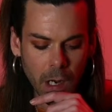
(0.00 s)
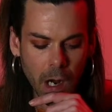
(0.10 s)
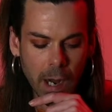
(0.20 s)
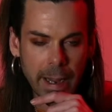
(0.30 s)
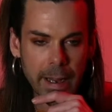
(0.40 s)

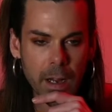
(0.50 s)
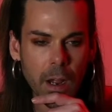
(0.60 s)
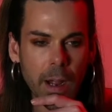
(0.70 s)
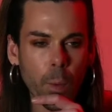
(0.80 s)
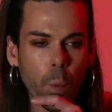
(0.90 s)
I
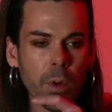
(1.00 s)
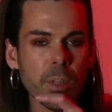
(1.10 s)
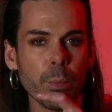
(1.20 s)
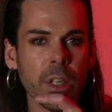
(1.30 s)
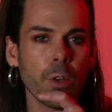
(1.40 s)
want to
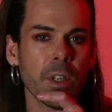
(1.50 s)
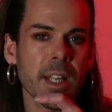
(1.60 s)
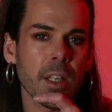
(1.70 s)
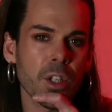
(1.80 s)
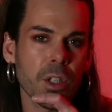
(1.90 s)
bring your
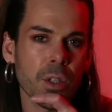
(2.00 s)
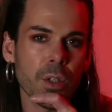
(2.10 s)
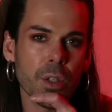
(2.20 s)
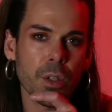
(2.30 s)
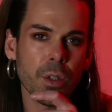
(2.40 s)
attention
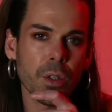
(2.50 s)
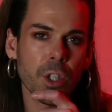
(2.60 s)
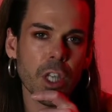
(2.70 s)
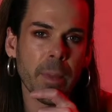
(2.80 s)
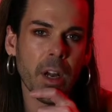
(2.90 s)
to
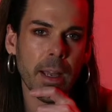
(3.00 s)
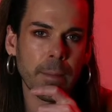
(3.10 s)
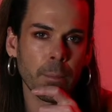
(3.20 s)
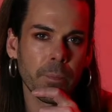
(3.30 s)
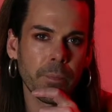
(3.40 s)
Gemini
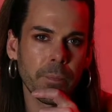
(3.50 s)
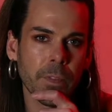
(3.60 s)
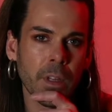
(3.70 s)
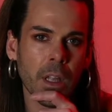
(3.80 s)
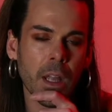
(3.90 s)

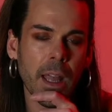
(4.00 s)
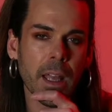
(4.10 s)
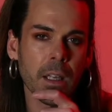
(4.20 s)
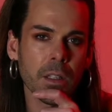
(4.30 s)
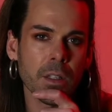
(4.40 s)

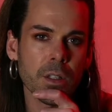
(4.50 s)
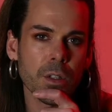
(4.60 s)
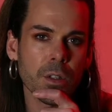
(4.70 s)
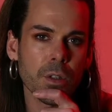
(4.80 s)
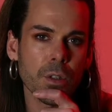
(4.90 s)
and
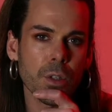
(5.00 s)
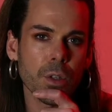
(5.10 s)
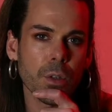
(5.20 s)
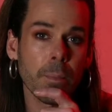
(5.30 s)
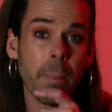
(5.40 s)

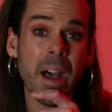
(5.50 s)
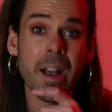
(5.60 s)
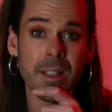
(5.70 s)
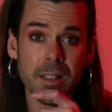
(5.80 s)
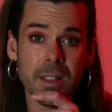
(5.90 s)
to
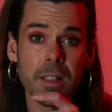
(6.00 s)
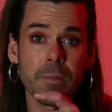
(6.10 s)
Mars.